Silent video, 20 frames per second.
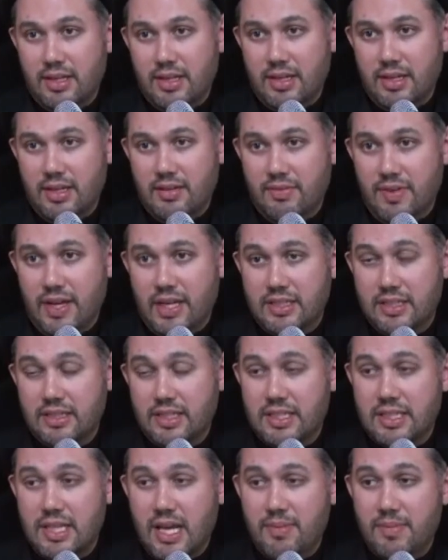In fact, in the
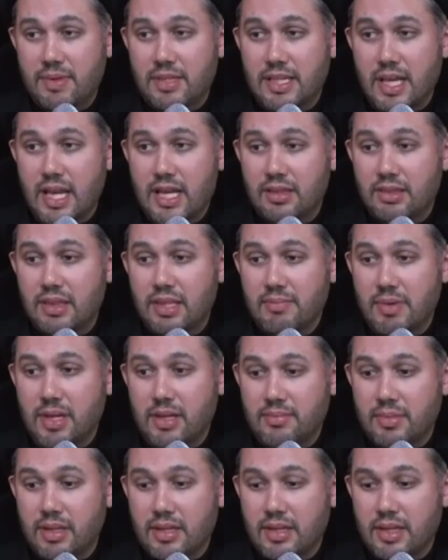time of the eighth Imam,
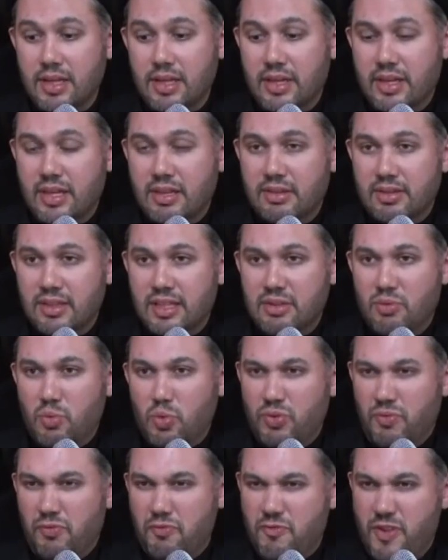we're
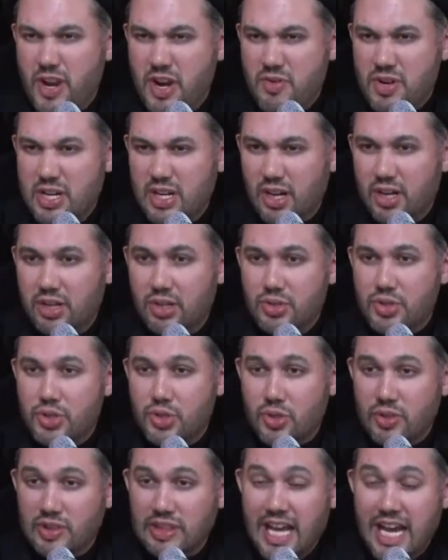very close to
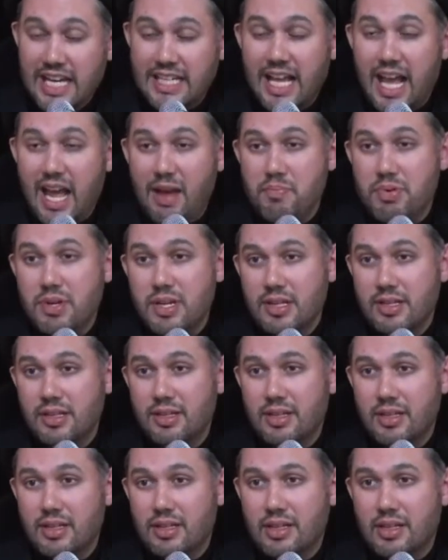that happening,
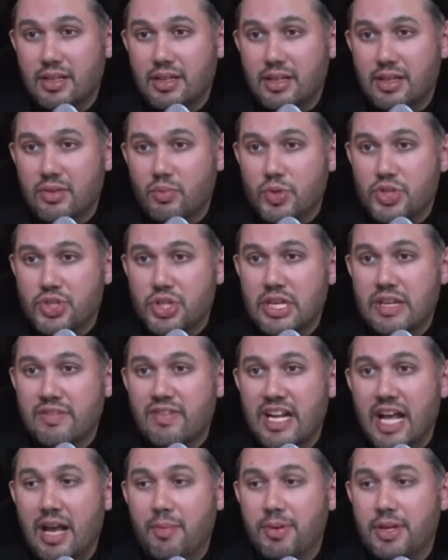which didn't even
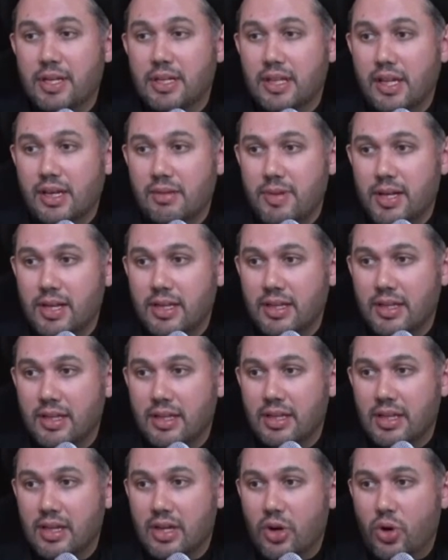happen in Karbala.
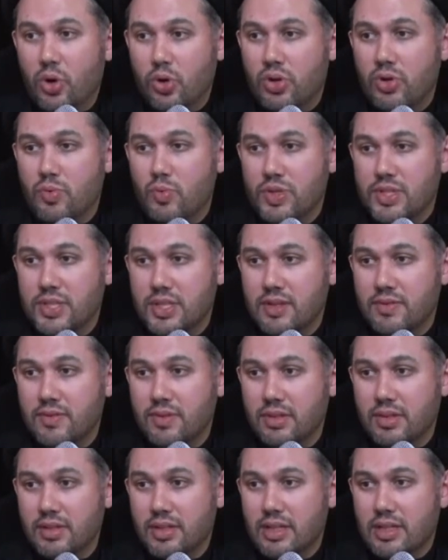Hukum was given,
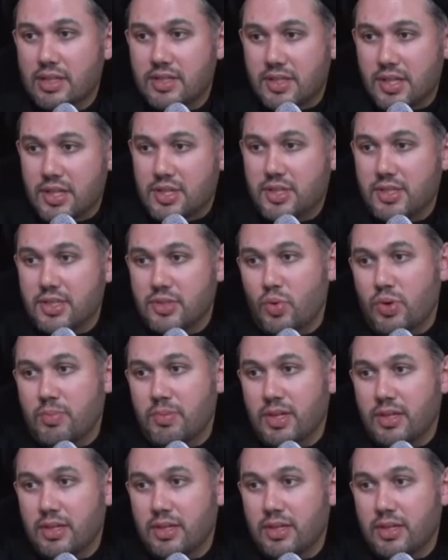search these women.